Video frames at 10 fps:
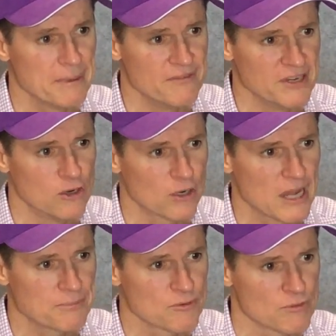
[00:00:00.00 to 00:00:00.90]
And if you did lock
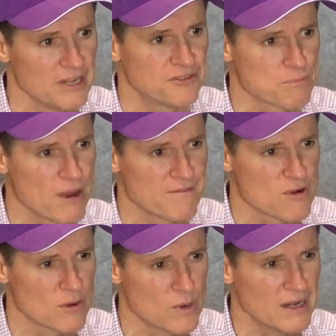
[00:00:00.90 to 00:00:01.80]
up, to release the brake
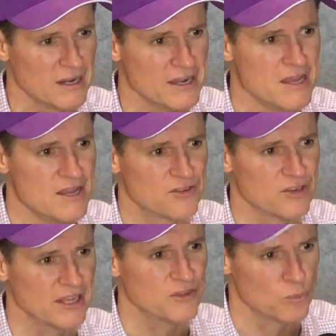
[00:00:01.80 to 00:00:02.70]
very quickly to
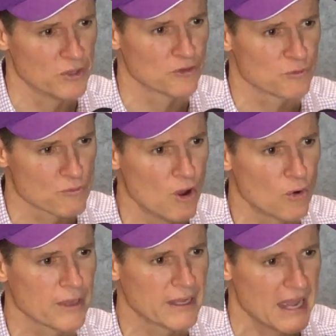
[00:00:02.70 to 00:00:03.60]
get the wheels
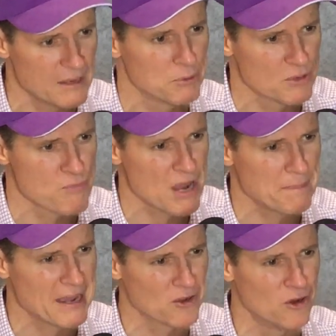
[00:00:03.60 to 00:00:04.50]
rolling again, to put the brake
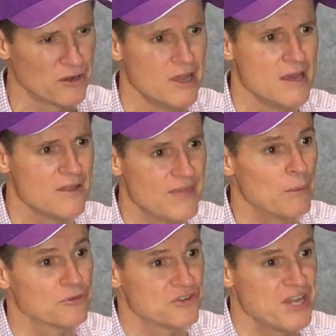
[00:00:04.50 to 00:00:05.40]
back on. That
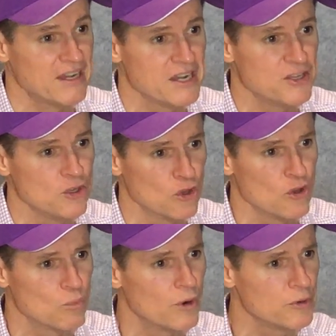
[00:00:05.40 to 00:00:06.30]
was a technique you
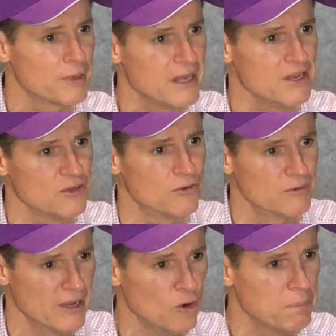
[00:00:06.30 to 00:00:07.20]
learnt while you were getting your
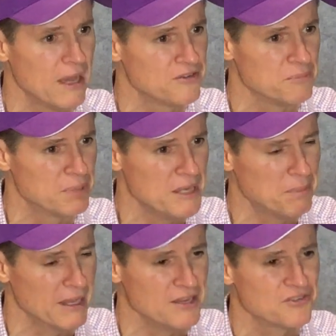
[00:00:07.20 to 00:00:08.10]
L plates and P
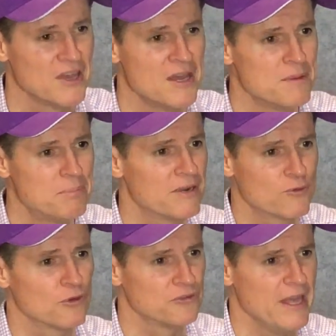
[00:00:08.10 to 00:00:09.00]
plates. But of
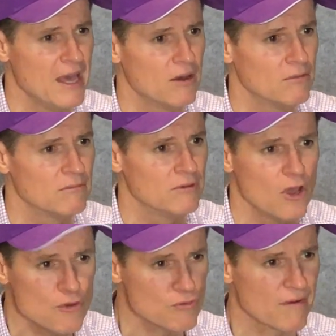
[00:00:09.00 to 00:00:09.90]
course now,
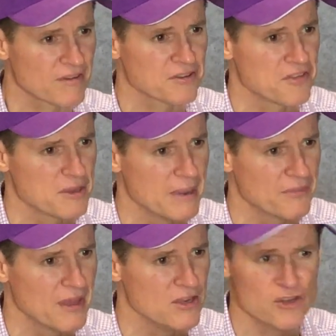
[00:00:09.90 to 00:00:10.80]
no driver has to think about
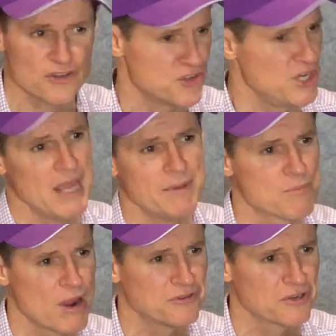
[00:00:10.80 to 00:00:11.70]
that. You just jam your
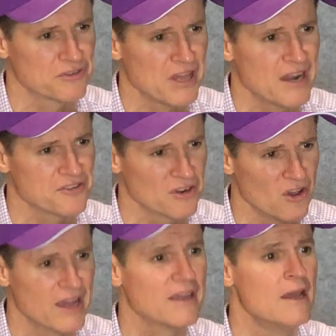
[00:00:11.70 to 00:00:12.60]
brakes on as hard as you
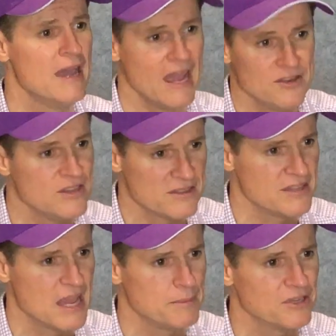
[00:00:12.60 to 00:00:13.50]
like, and
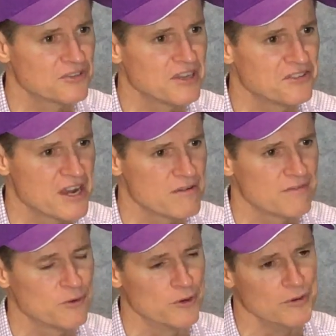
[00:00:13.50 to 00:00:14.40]
the ABS takes care of it
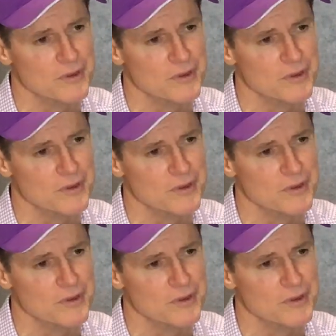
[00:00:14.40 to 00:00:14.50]
for you.